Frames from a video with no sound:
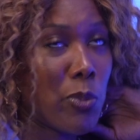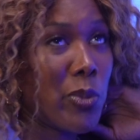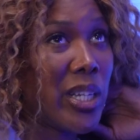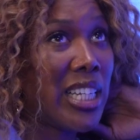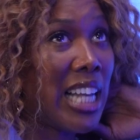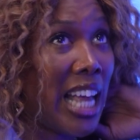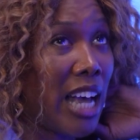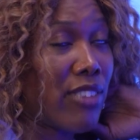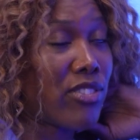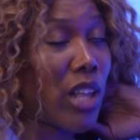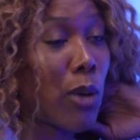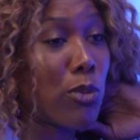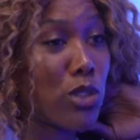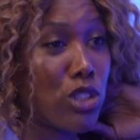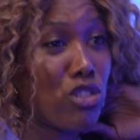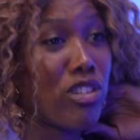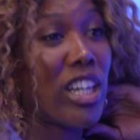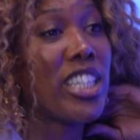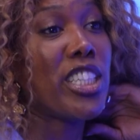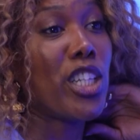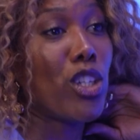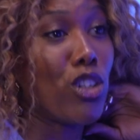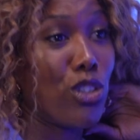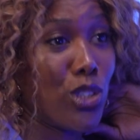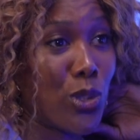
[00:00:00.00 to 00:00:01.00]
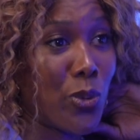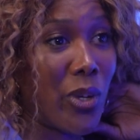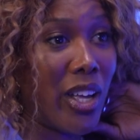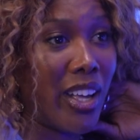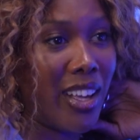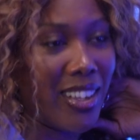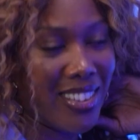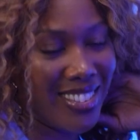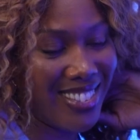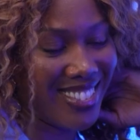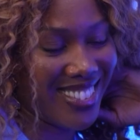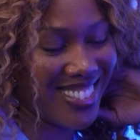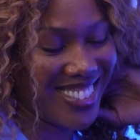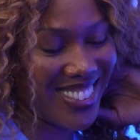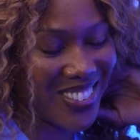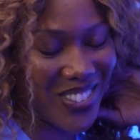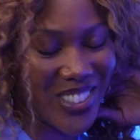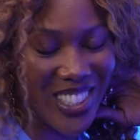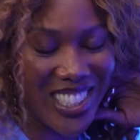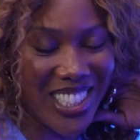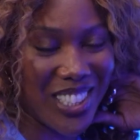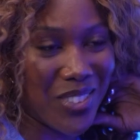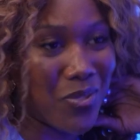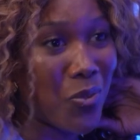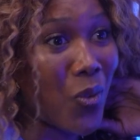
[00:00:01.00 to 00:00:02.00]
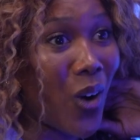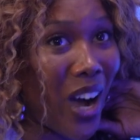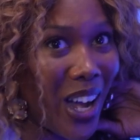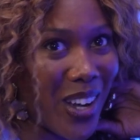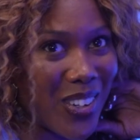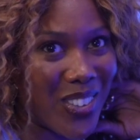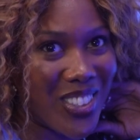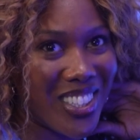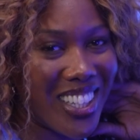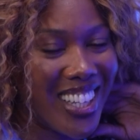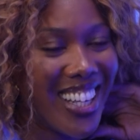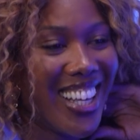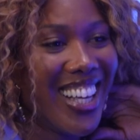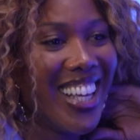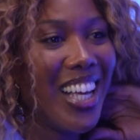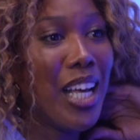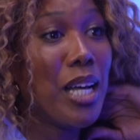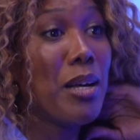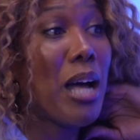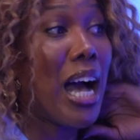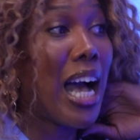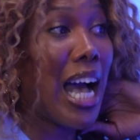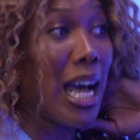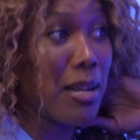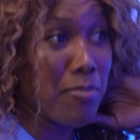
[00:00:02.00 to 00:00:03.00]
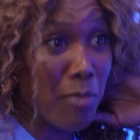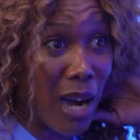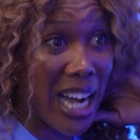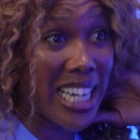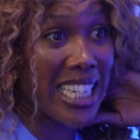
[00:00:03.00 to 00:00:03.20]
we left, I was trending on Twitter, which is wild. And my